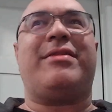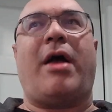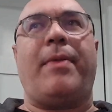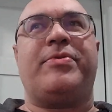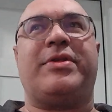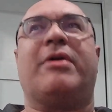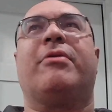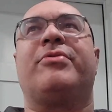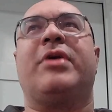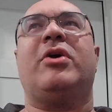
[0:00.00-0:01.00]

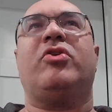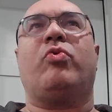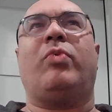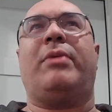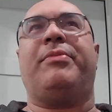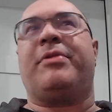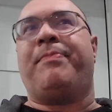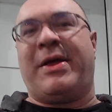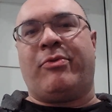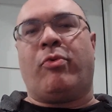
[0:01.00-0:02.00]
upstairs to Wellman's
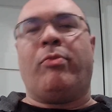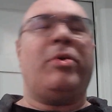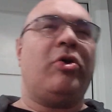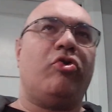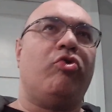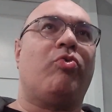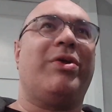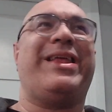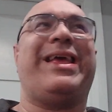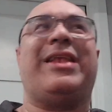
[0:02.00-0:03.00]
bedroom,
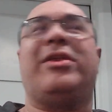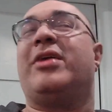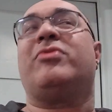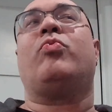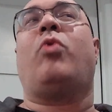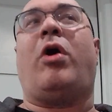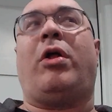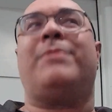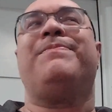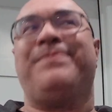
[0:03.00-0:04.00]
drilling into his
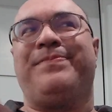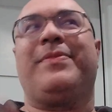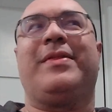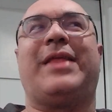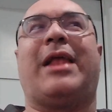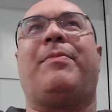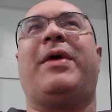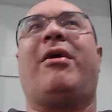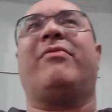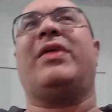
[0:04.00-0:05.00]
wall. That'll
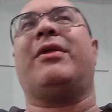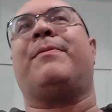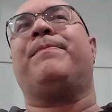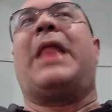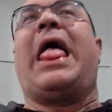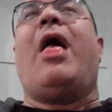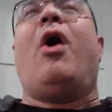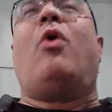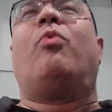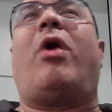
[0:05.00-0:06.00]
pay off later.
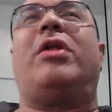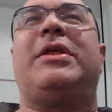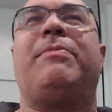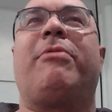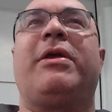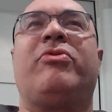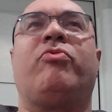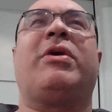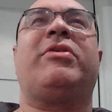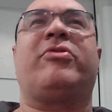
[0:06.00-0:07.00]
Rollin brings
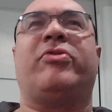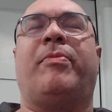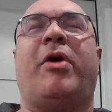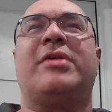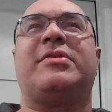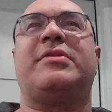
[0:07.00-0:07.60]
drinks to the bosses,